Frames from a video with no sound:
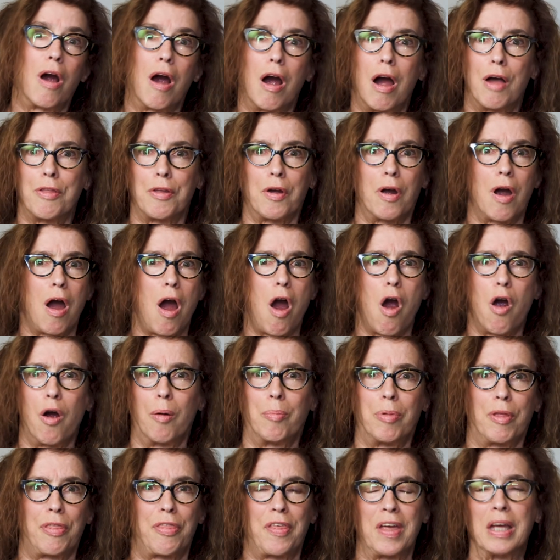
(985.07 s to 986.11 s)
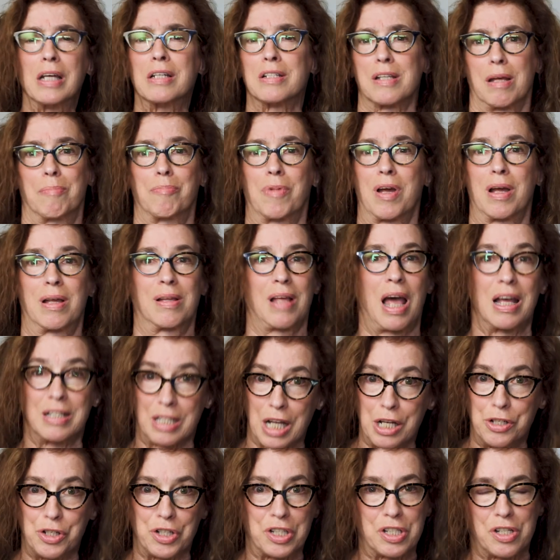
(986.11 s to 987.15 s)
are other horrible things. As
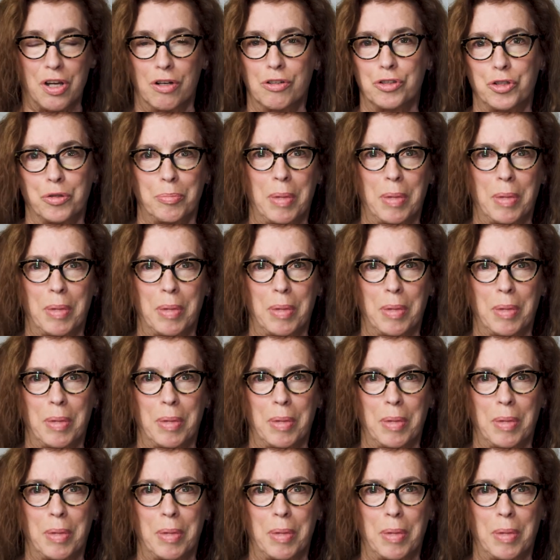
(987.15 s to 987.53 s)
I just told you